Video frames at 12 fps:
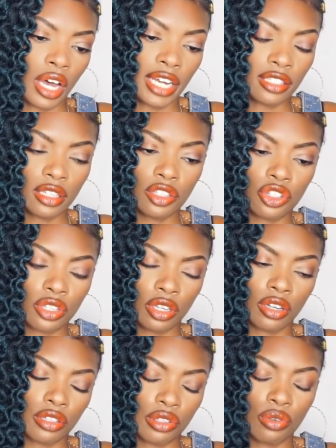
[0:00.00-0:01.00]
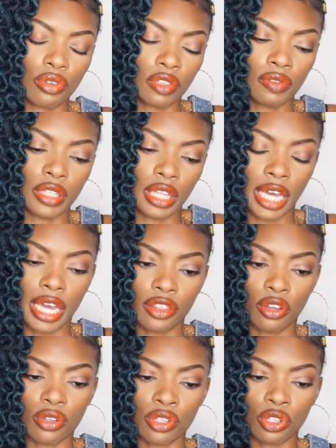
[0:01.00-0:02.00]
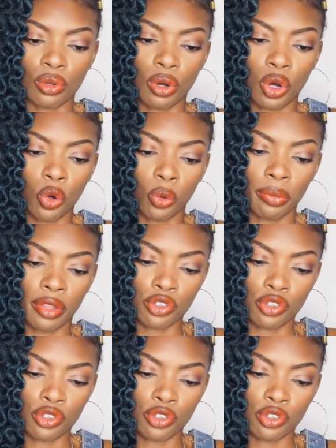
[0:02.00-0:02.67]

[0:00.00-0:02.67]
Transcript: I did just hear intuitively that there is still hope,